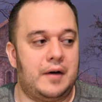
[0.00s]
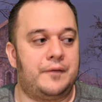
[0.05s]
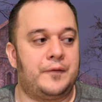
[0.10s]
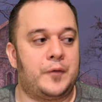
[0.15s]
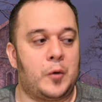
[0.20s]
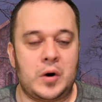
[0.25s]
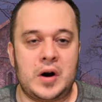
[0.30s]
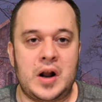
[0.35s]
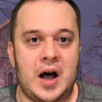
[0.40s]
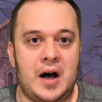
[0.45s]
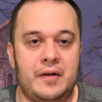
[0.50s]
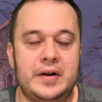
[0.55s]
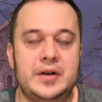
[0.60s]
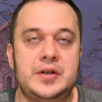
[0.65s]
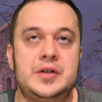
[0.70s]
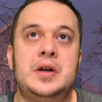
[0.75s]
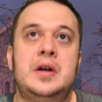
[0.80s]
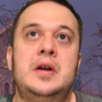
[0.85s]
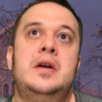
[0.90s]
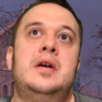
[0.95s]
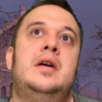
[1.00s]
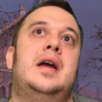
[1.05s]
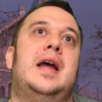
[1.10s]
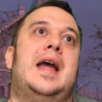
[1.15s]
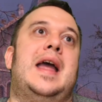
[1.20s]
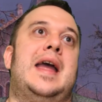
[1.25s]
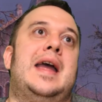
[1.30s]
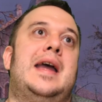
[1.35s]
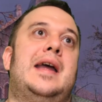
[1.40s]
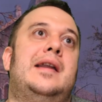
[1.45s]
foreknowledge.
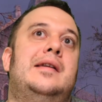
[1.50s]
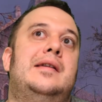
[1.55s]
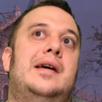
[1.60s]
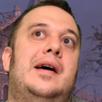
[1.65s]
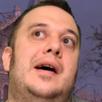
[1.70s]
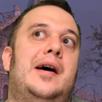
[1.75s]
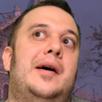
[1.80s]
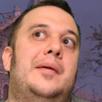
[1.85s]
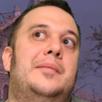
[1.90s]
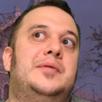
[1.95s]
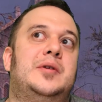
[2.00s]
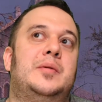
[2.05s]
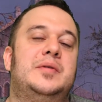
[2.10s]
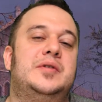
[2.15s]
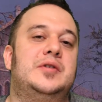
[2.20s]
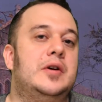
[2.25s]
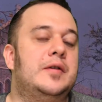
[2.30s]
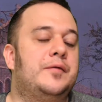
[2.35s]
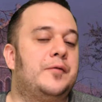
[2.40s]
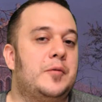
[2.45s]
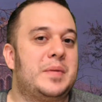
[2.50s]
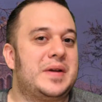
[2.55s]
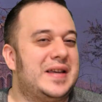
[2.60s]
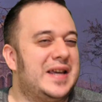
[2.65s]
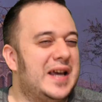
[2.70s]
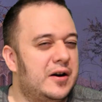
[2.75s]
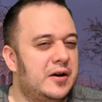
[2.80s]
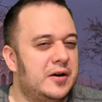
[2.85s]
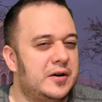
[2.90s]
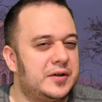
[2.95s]
And so it's good for
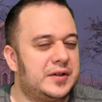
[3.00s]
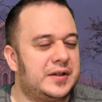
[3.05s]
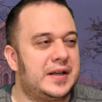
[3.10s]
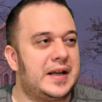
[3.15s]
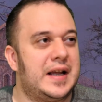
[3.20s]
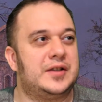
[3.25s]
beginners.